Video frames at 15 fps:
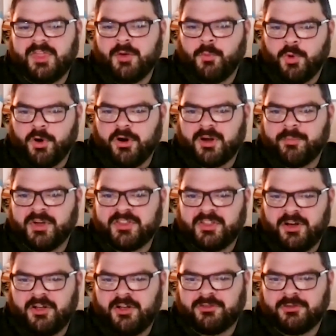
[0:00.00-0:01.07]
they work, but
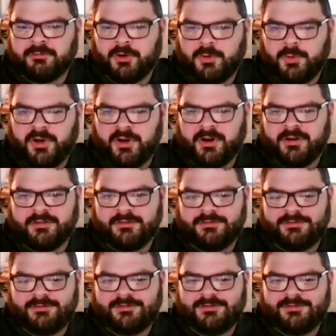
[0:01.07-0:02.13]
they also require
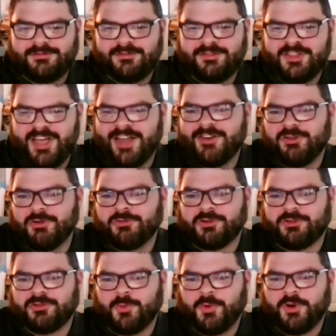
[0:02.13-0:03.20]
the end
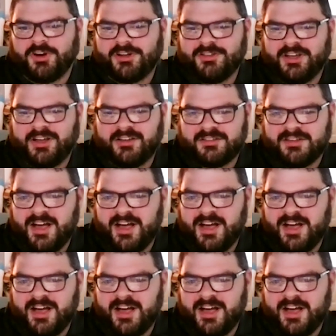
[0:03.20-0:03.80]
user to work. Like,